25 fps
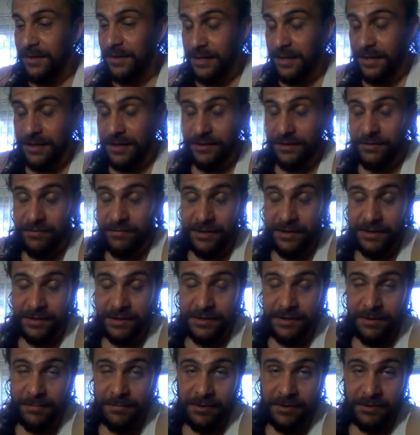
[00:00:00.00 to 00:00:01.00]
again,
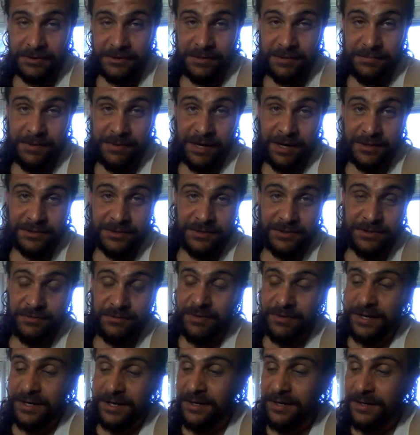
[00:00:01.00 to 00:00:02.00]
creating the RRT Boxing Show
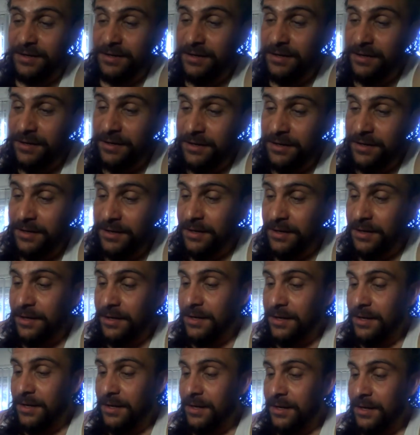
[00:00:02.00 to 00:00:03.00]
right here,
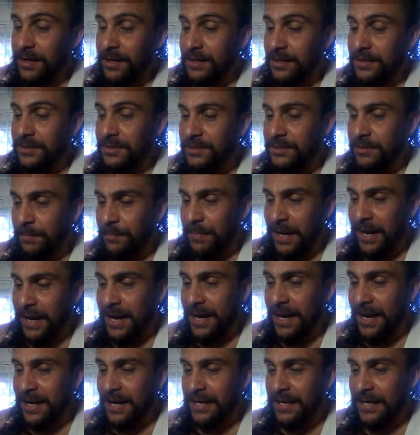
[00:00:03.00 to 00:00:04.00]

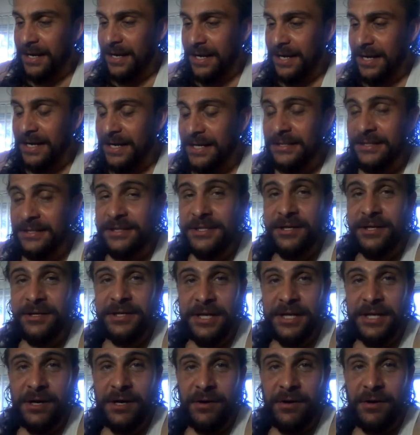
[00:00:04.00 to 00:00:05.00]
Japan ends their
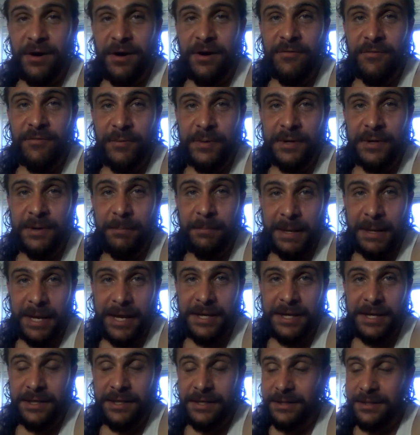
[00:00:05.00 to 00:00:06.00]
year off with a
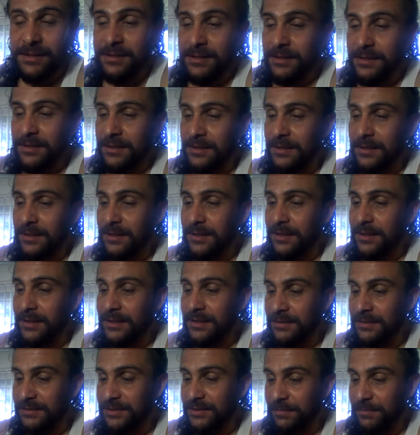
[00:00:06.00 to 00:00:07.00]
bang.
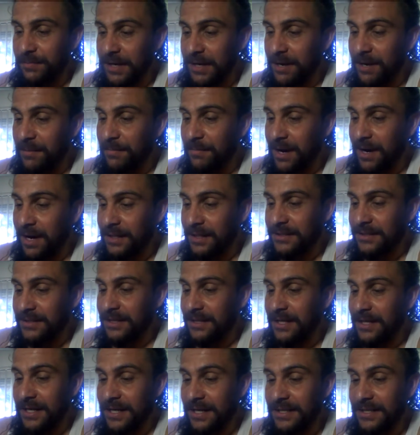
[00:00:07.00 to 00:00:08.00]
Japan
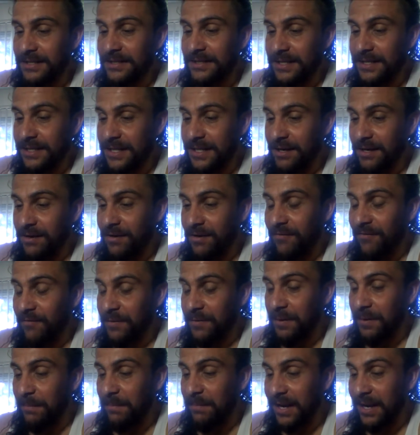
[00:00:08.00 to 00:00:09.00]
boxing ends the year off
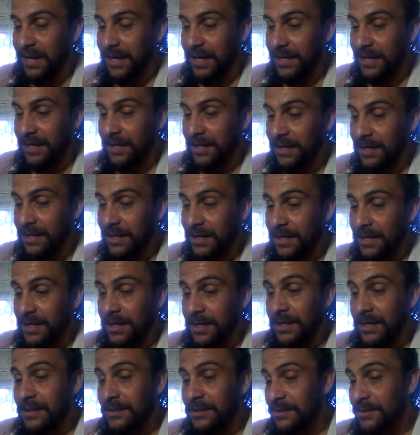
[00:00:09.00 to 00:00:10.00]
with a bang.
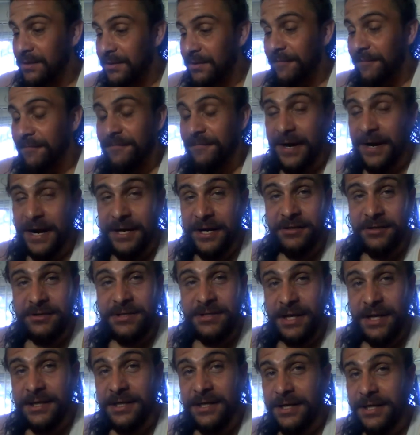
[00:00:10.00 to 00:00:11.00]
So their fighters
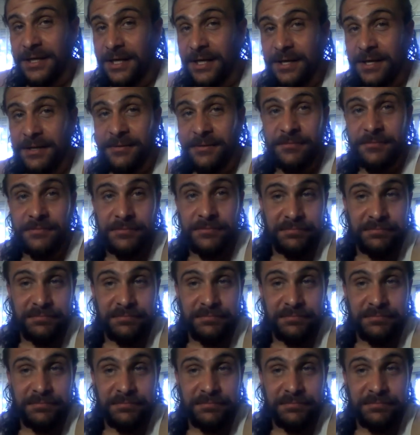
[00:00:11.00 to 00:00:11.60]
like to get